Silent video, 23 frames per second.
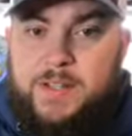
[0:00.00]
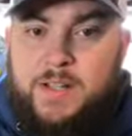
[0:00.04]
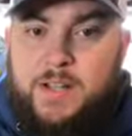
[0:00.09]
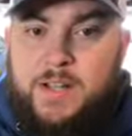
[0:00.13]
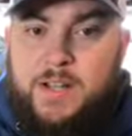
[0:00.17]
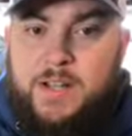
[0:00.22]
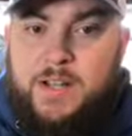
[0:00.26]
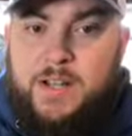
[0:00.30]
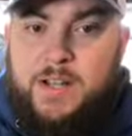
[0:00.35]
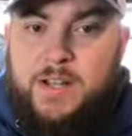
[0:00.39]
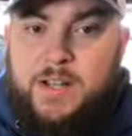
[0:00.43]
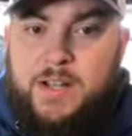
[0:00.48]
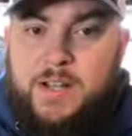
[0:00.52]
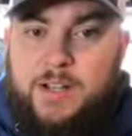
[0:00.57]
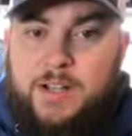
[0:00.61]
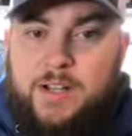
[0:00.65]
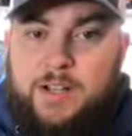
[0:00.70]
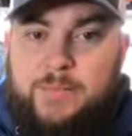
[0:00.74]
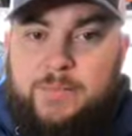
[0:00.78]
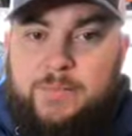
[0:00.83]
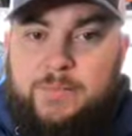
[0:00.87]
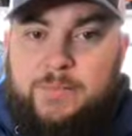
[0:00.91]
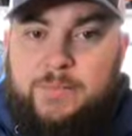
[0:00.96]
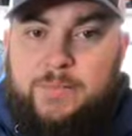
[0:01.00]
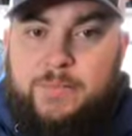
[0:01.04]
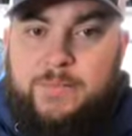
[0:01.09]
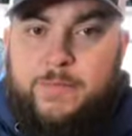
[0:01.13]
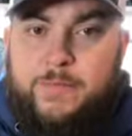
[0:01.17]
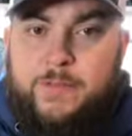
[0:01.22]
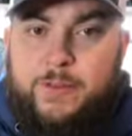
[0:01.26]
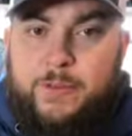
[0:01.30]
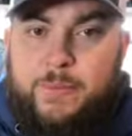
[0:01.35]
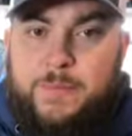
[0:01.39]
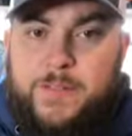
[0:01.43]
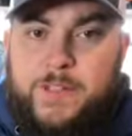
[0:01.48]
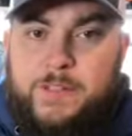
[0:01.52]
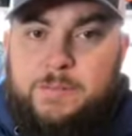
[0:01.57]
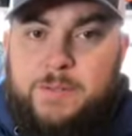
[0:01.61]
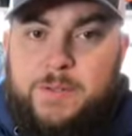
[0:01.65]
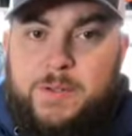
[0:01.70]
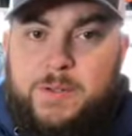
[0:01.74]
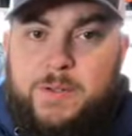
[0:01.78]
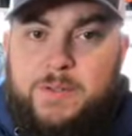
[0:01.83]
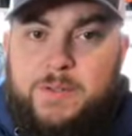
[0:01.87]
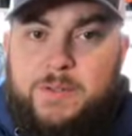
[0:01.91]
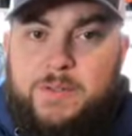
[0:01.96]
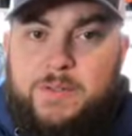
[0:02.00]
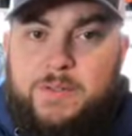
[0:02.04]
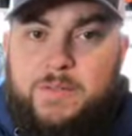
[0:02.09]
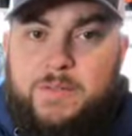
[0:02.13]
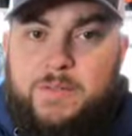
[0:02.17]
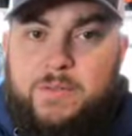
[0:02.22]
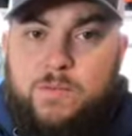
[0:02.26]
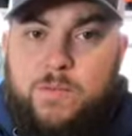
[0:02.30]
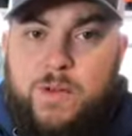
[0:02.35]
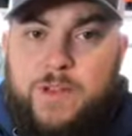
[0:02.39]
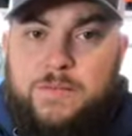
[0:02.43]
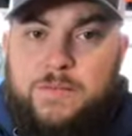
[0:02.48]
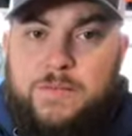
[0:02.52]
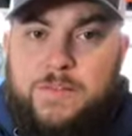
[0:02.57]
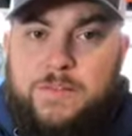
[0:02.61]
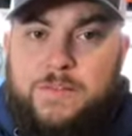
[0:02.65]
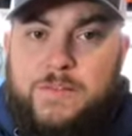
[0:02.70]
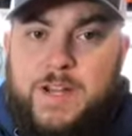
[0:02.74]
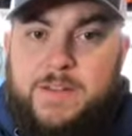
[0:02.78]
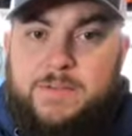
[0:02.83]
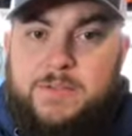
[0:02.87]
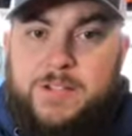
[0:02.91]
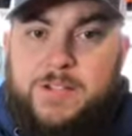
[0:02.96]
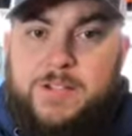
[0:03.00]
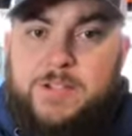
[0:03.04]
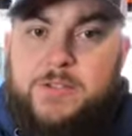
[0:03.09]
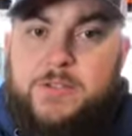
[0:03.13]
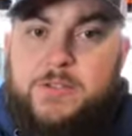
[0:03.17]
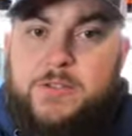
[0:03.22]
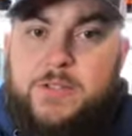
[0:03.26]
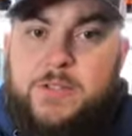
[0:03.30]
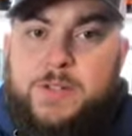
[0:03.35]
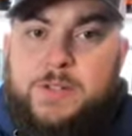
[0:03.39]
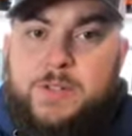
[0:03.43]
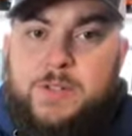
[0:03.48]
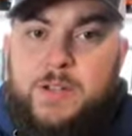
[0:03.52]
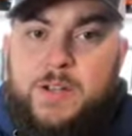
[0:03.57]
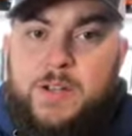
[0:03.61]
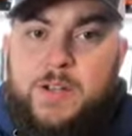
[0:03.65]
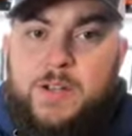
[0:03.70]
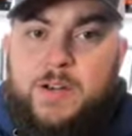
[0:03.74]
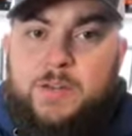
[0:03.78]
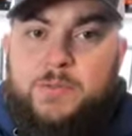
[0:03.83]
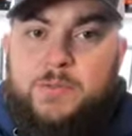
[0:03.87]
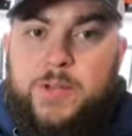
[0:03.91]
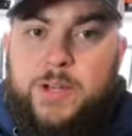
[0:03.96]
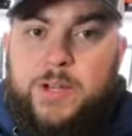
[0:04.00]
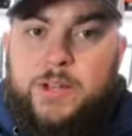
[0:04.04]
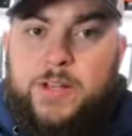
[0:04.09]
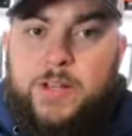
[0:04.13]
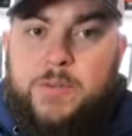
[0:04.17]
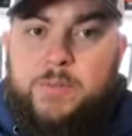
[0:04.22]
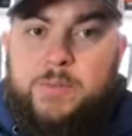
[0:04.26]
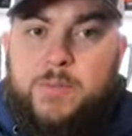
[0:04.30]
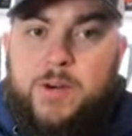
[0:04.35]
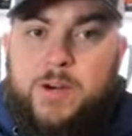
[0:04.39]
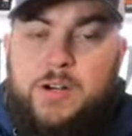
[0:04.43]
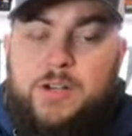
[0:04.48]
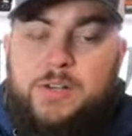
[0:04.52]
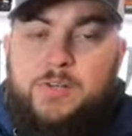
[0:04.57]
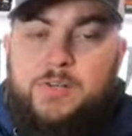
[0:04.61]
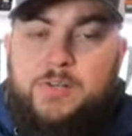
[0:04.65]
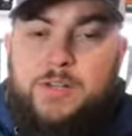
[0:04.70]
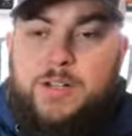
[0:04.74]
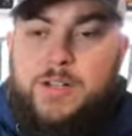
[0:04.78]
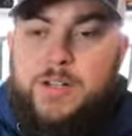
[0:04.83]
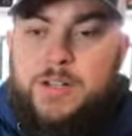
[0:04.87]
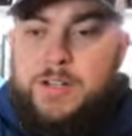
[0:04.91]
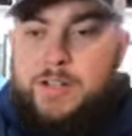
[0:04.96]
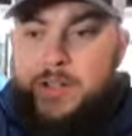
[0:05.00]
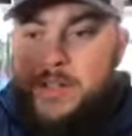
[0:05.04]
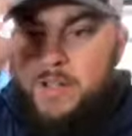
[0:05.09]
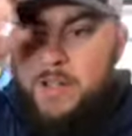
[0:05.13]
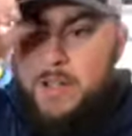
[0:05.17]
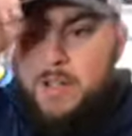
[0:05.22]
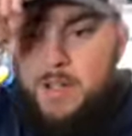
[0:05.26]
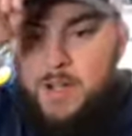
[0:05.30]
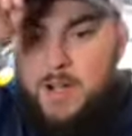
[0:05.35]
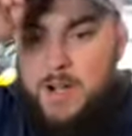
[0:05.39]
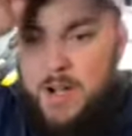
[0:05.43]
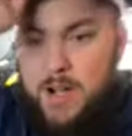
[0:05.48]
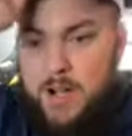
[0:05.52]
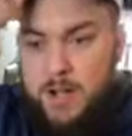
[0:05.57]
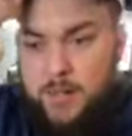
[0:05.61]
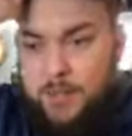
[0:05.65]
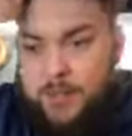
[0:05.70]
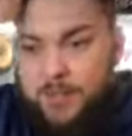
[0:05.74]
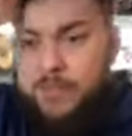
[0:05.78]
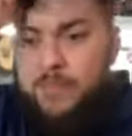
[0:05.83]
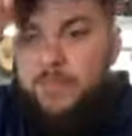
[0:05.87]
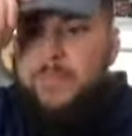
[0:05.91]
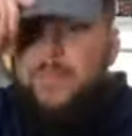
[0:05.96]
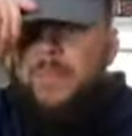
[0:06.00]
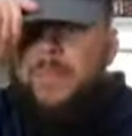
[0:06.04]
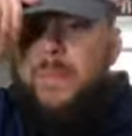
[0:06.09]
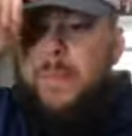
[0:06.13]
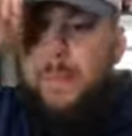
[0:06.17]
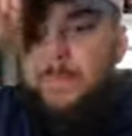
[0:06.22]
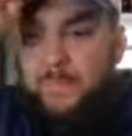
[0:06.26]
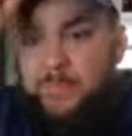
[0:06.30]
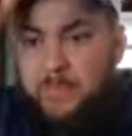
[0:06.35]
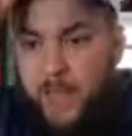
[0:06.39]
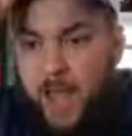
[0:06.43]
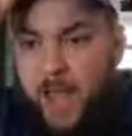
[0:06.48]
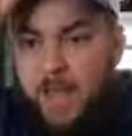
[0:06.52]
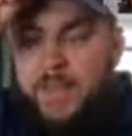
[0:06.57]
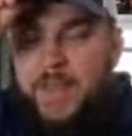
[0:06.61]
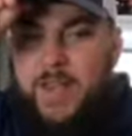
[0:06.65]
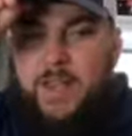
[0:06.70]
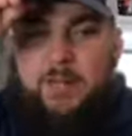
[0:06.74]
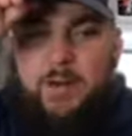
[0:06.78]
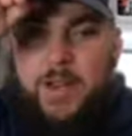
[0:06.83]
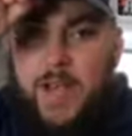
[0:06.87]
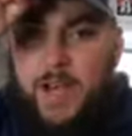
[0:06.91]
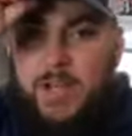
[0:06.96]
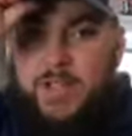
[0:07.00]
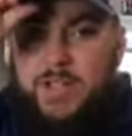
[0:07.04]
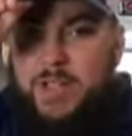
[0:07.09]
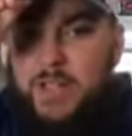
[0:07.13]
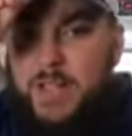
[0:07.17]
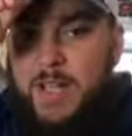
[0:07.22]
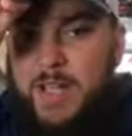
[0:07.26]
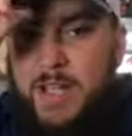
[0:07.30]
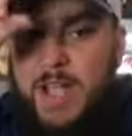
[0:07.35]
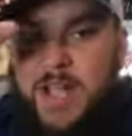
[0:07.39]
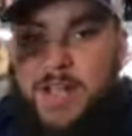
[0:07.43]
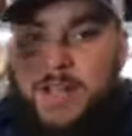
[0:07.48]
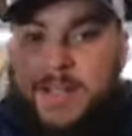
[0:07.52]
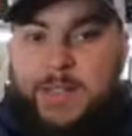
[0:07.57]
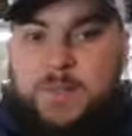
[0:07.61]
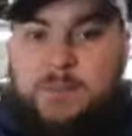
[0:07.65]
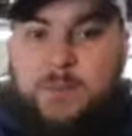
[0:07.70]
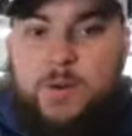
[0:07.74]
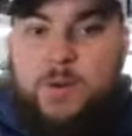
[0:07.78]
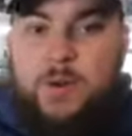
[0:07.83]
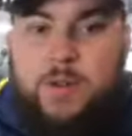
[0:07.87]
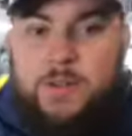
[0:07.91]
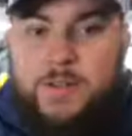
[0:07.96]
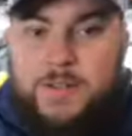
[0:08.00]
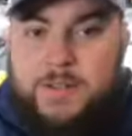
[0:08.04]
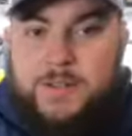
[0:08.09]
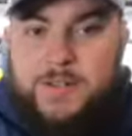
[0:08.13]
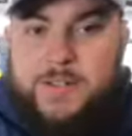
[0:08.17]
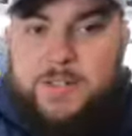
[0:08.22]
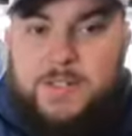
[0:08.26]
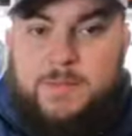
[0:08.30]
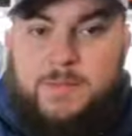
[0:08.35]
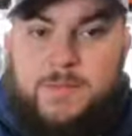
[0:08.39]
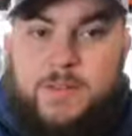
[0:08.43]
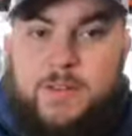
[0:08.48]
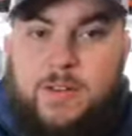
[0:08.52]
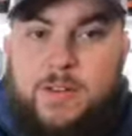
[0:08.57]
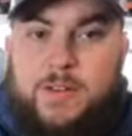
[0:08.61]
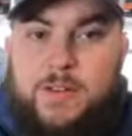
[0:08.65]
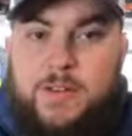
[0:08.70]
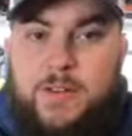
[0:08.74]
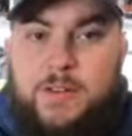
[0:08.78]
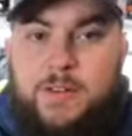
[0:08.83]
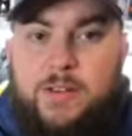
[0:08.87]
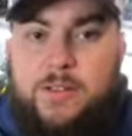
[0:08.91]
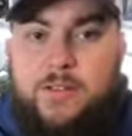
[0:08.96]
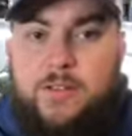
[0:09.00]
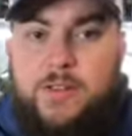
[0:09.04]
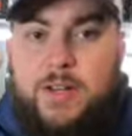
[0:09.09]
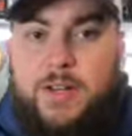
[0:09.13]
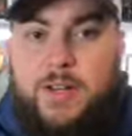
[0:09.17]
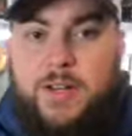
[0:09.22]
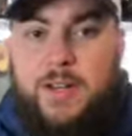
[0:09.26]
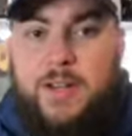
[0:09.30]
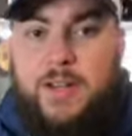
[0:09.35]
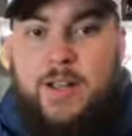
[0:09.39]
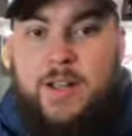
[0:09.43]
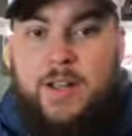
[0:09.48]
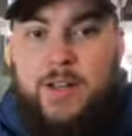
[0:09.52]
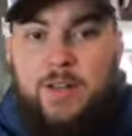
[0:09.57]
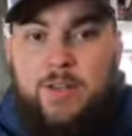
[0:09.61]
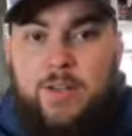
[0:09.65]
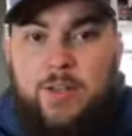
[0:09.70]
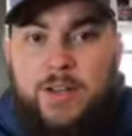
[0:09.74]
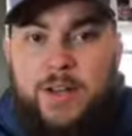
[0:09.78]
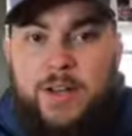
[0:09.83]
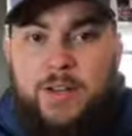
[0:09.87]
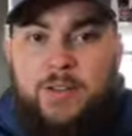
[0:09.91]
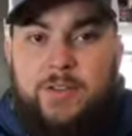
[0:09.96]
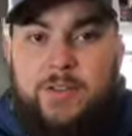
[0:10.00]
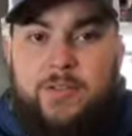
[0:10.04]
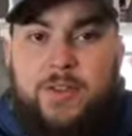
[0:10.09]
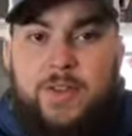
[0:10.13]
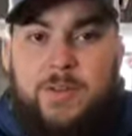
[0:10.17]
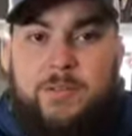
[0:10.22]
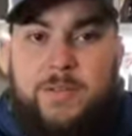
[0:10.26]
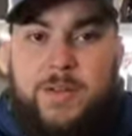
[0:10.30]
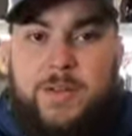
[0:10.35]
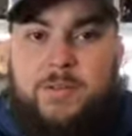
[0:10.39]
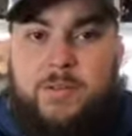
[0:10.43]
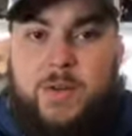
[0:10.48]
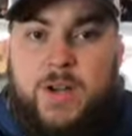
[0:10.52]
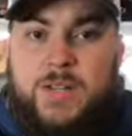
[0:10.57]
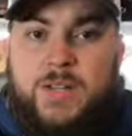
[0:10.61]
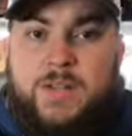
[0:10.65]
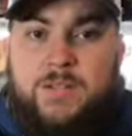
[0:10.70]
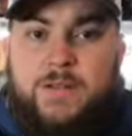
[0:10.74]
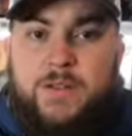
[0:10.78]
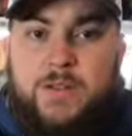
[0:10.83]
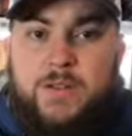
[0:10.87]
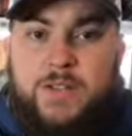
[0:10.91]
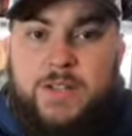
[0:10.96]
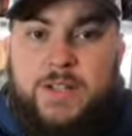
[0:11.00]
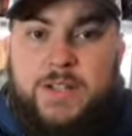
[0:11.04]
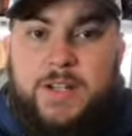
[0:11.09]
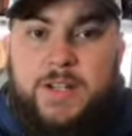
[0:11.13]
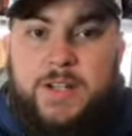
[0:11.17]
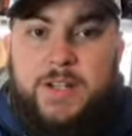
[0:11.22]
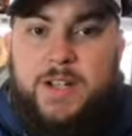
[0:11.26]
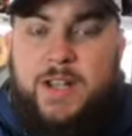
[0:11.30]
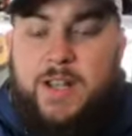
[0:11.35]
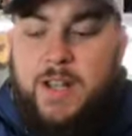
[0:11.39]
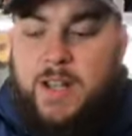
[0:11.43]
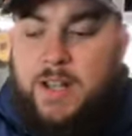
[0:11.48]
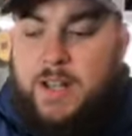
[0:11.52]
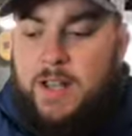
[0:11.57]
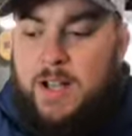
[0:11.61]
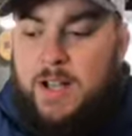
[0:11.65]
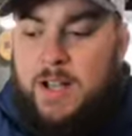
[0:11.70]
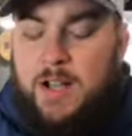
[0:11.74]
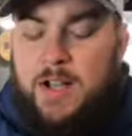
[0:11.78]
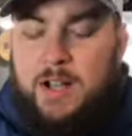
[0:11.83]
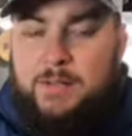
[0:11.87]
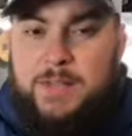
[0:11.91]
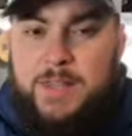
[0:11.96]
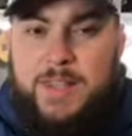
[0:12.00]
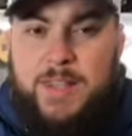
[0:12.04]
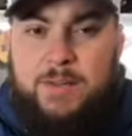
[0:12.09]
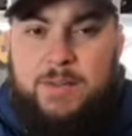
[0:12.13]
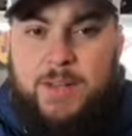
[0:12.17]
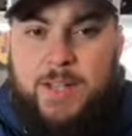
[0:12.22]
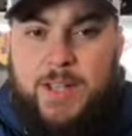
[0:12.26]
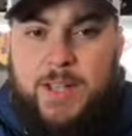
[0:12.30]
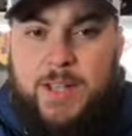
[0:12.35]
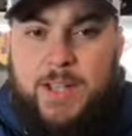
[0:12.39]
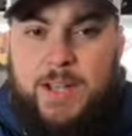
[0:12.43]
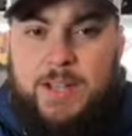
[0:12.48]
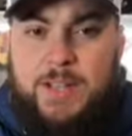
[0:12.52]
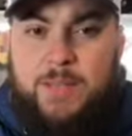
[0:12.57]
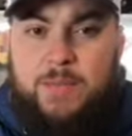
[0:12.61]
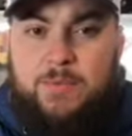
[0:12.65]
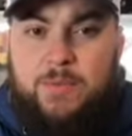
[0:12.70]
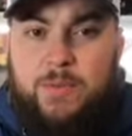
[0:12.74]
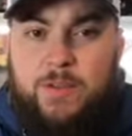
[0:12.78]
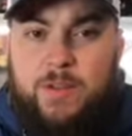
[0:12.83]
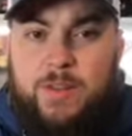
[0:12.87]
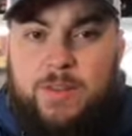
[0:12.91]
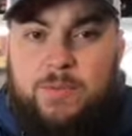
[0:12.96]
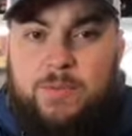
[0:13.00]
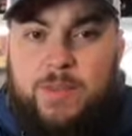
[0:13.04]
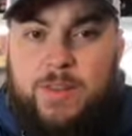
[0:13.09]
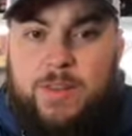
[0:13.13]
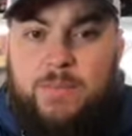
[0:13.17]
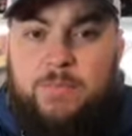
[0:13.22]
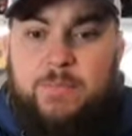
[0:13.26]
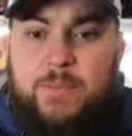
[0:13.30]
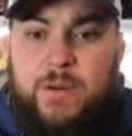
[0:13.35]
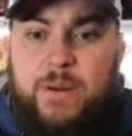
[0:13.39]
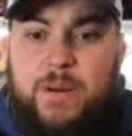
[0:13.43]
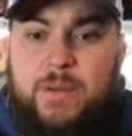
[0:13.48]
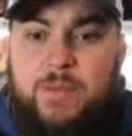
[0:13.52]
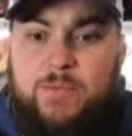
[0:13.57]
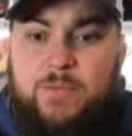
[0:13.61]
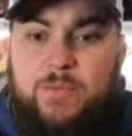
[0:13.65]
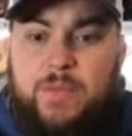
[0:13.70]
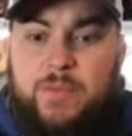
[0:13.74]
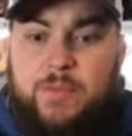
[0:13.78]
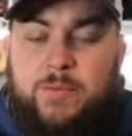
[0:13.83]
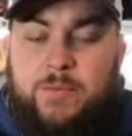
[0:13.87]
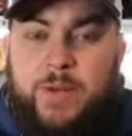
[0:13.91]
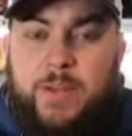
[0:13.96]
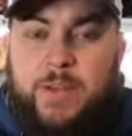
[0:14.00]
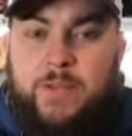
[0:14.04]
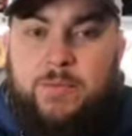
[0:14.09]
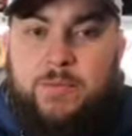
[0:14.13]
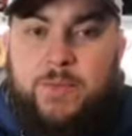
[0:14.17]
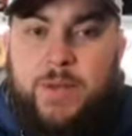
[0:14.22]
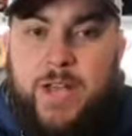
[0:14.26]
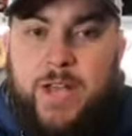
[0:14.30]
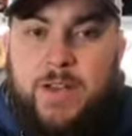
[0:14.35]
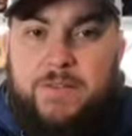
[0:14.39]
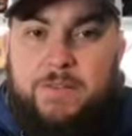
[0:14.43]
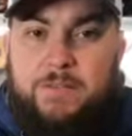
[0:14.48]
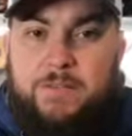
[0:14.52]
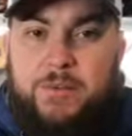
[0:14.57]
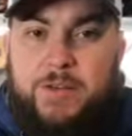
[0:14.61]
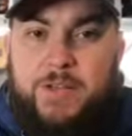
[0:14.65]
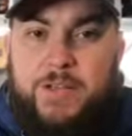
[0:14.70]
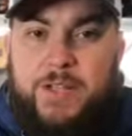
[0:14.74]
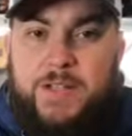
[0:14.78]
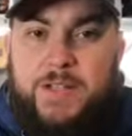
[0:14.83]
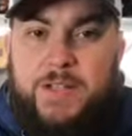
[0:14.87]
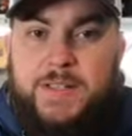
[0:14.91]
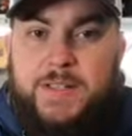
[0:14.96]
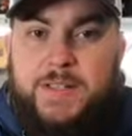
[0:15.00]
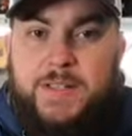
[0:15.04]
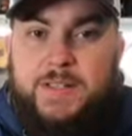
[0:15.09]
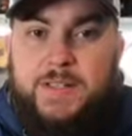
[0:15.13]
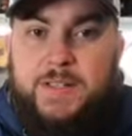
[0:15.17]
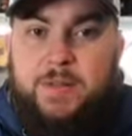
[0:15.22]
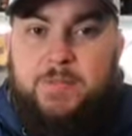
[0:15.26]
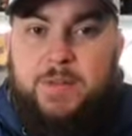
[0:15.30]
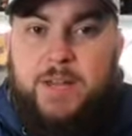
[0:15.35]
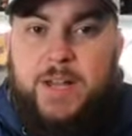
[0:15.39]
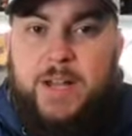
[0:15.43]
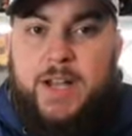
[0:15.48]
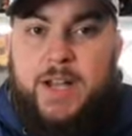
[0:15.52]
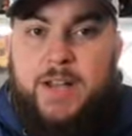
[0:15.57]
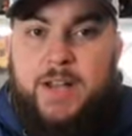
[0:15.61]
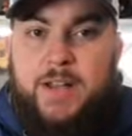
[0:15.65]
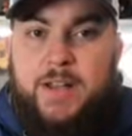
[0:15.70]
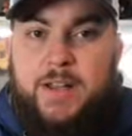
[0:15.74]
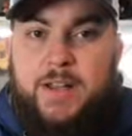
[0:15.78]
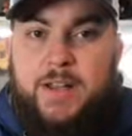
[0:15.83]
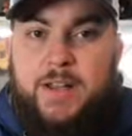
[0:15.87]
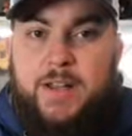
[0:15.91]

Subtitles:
for people if you've never used reclaimed barn wood. I think we actually get kind of spoiled, and there's some Northern Illinois or Illinois Midwest folks here. I think we get kind of spoiled with barn wood. We have a pretty decent supply